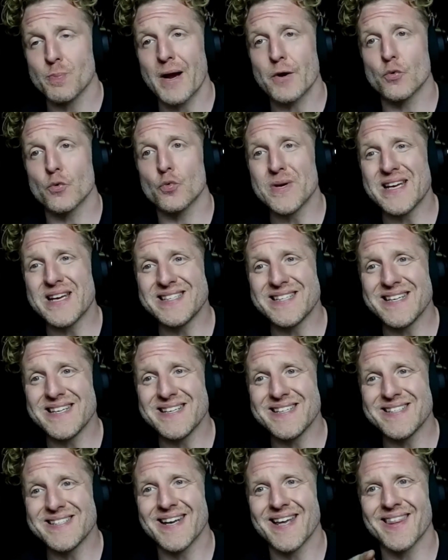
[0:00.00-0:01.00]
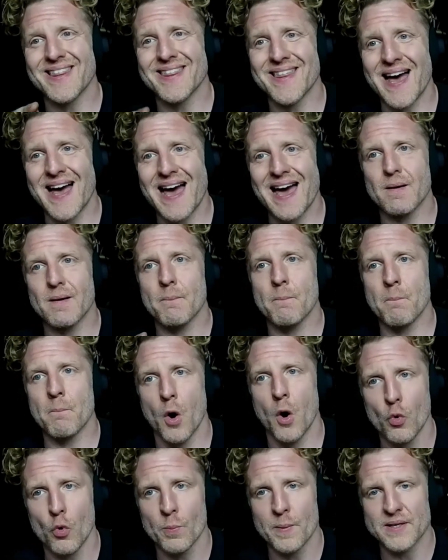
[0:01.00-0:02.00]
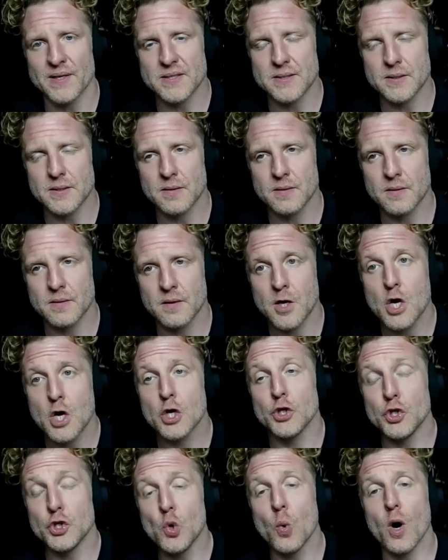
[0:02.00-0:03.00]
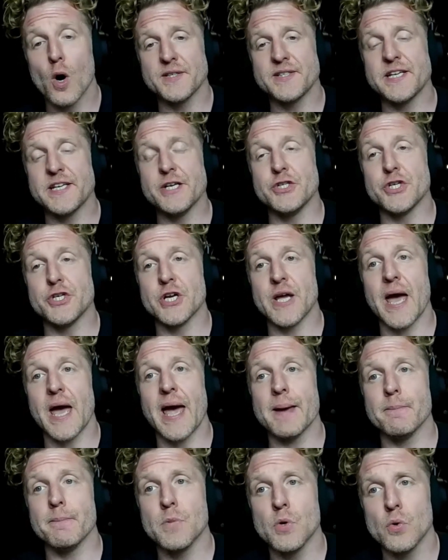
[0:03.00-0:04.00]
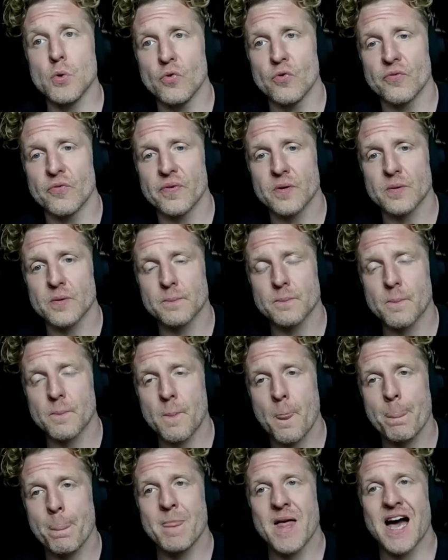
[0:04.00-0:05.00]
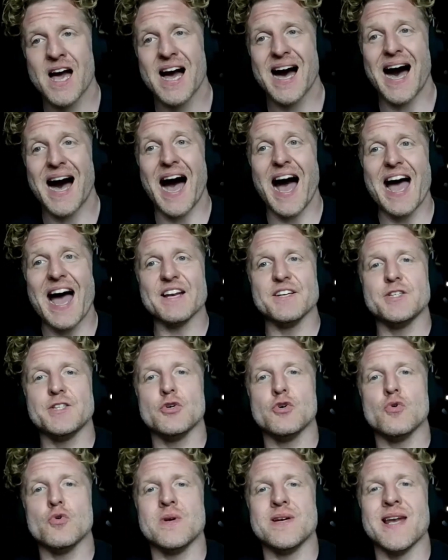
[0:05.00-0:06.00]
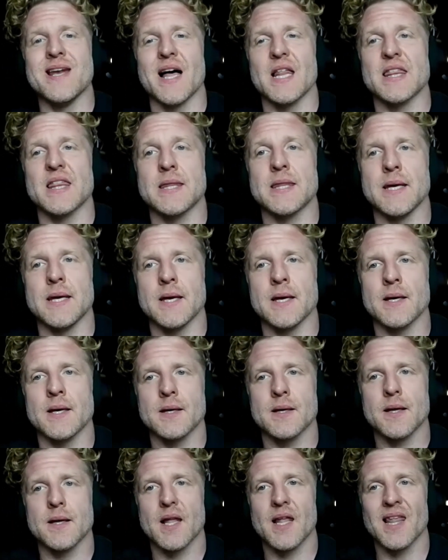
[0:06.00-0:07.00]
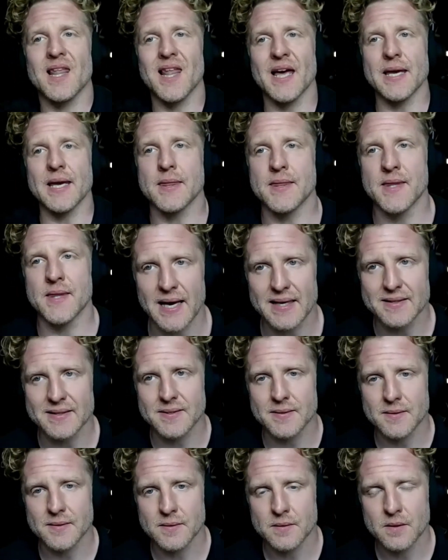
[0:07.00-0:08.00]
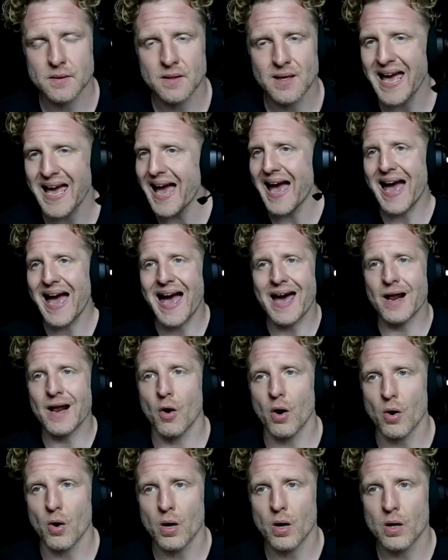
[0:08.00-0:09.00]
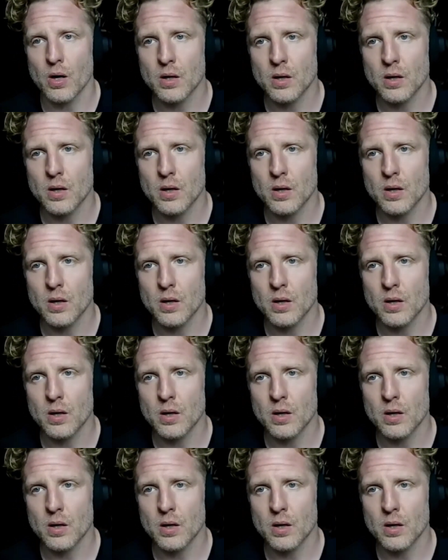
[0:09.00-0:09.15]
by reteaching that moment. You are teaching a move. I do nothing like that at all.